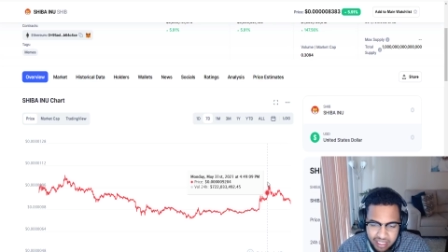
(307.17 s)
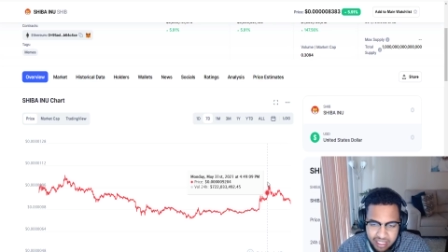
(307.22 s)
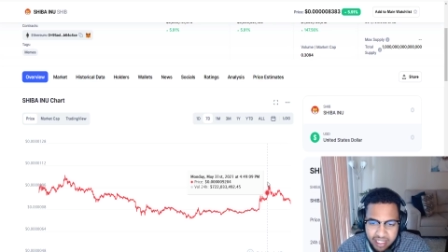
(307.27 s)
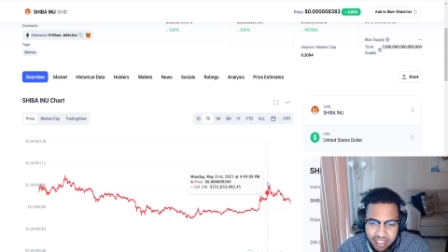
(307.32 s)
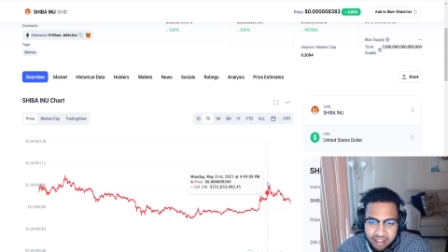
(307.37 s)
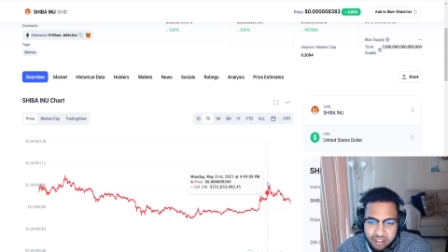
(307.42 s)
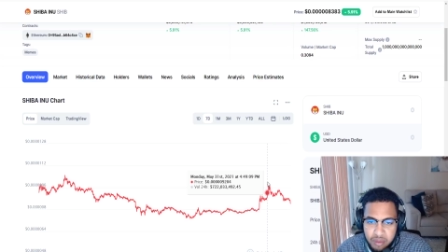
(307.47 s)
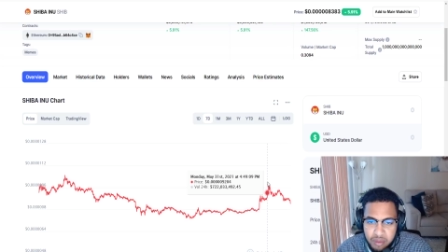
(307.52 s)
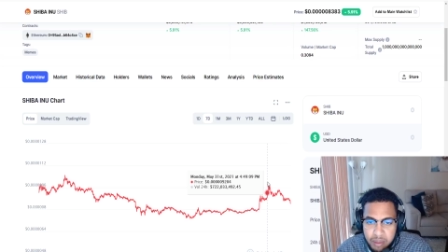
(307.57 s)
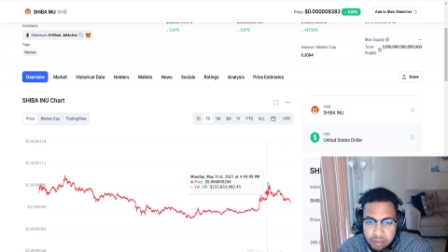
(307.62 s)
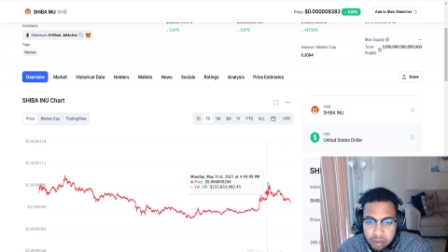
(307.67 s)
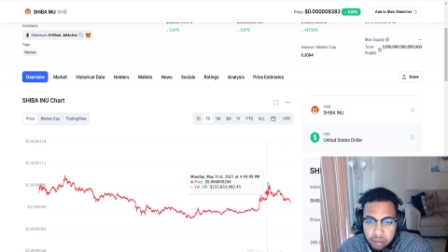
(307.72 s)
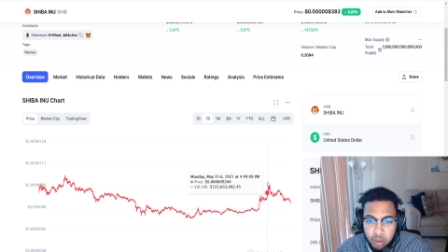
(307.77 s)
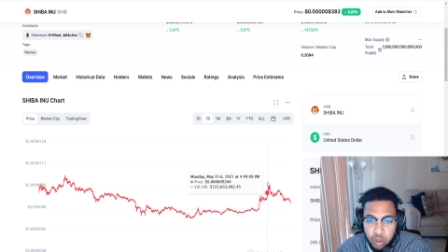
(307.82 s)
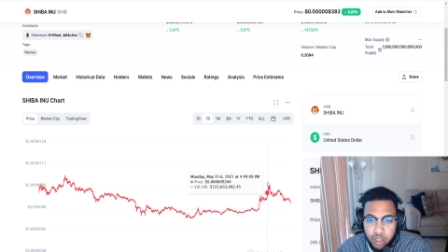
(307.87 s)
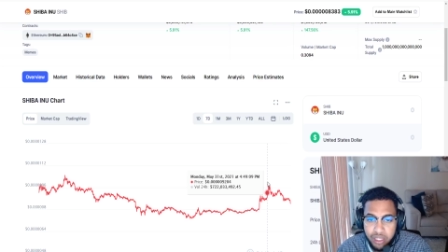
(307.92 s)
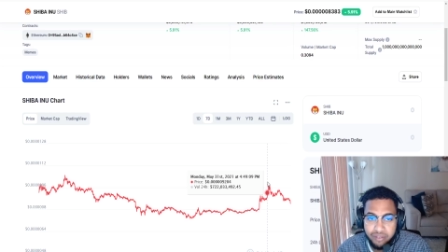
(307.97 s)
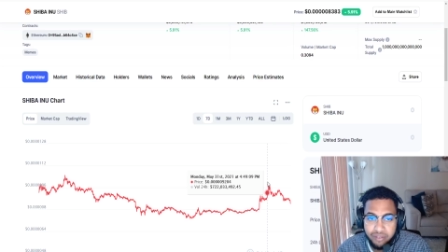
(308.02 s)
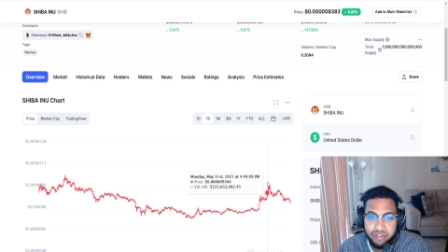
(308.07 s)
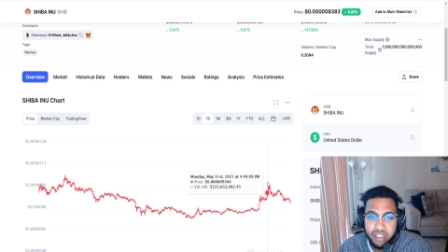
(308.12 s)
gives people more
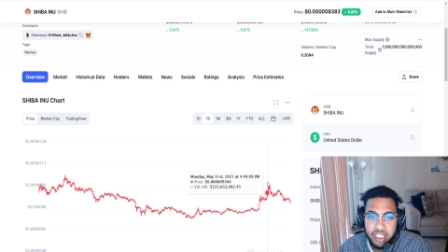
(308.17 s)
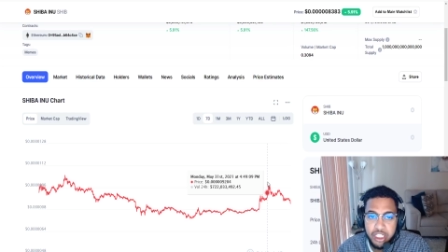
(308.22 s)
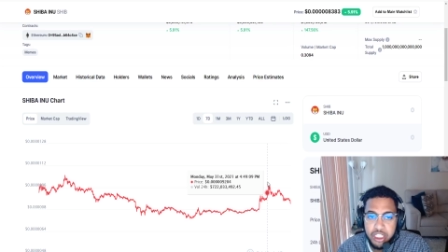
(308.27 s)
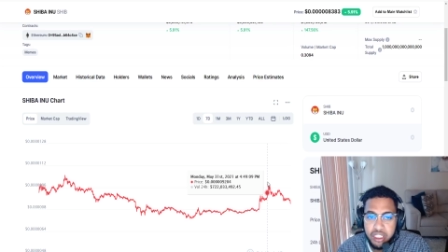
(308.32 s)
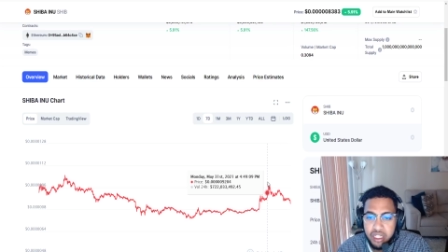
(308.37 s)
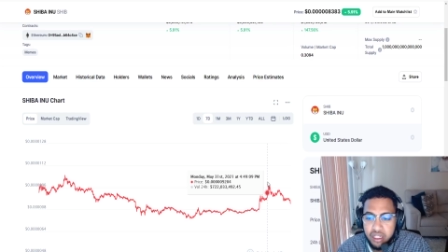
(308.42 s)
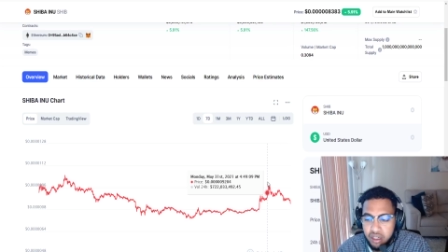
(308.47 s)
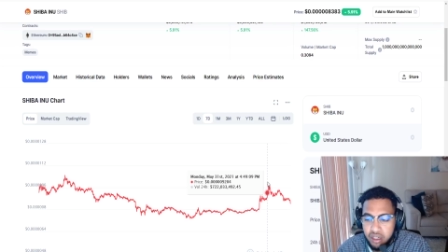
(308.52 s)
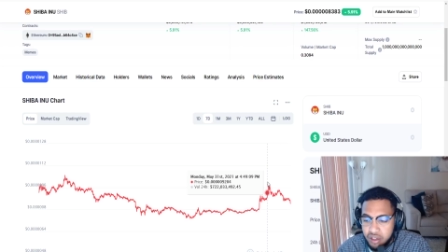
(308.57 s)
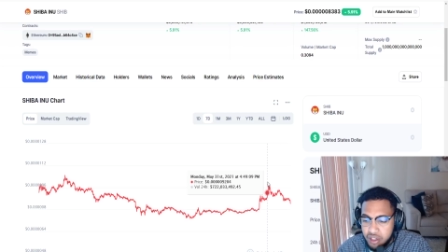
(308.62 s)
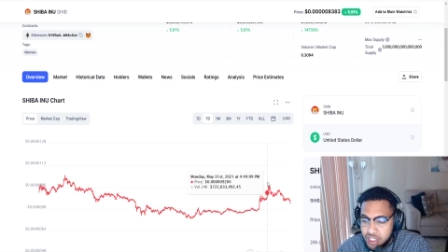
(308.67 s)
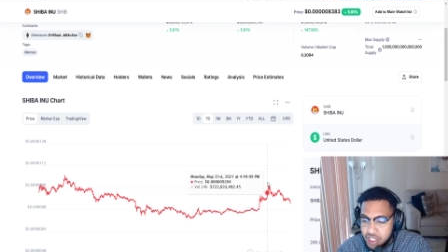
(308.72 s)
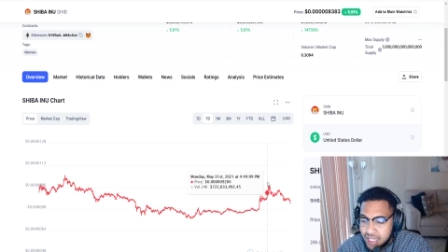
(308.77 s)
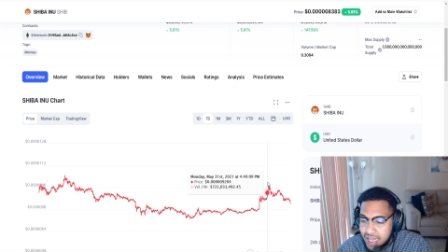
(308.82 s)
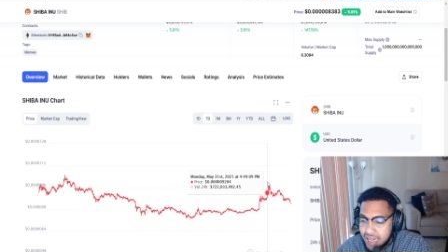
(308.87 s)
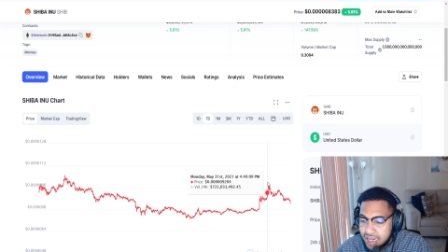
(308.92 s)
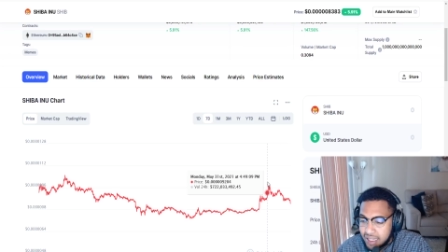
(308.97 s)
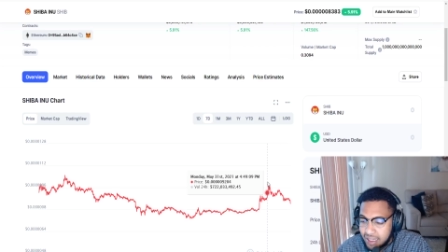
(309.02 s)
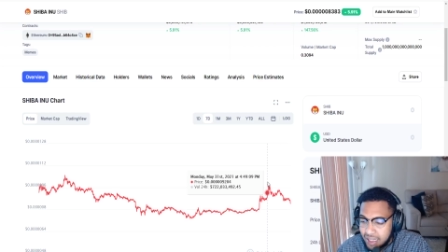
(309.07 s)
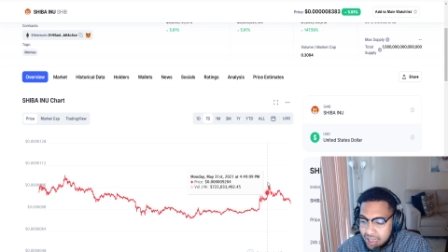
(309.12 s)
conviction and
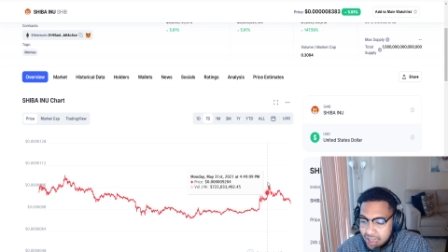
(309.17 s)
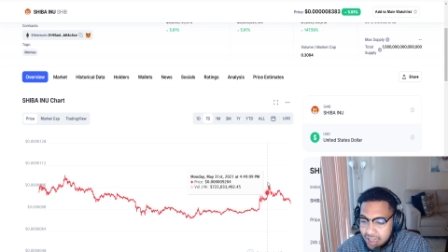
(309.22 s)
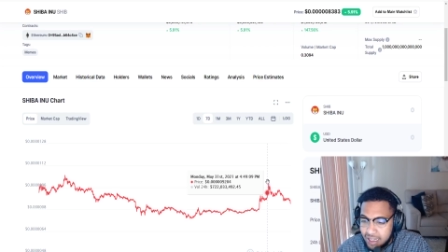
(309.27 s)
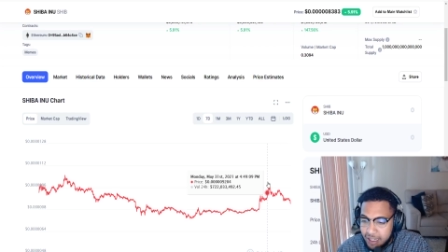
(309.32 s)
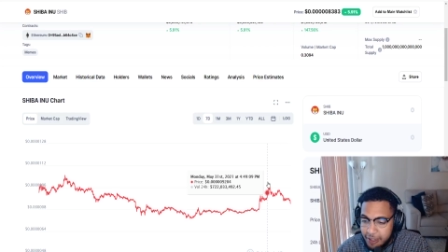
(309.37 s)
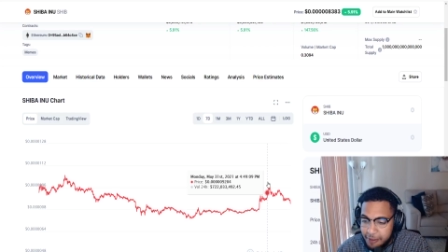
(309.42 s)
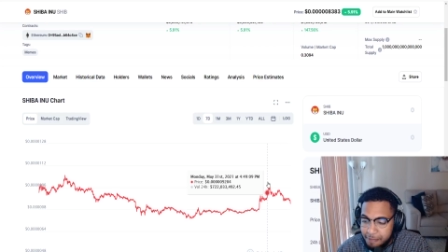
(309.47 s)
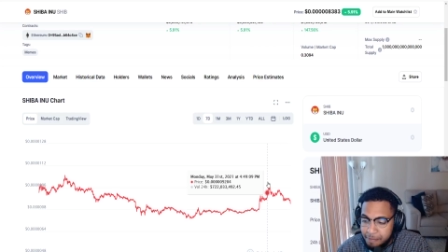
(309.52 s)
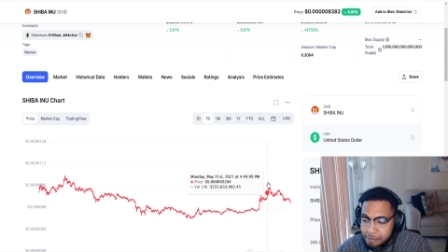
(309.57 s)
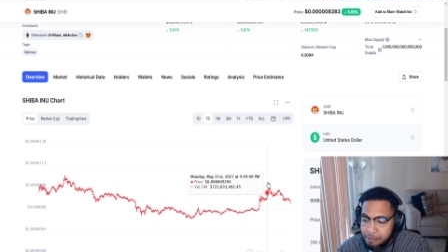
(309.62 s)
understanding that, hey,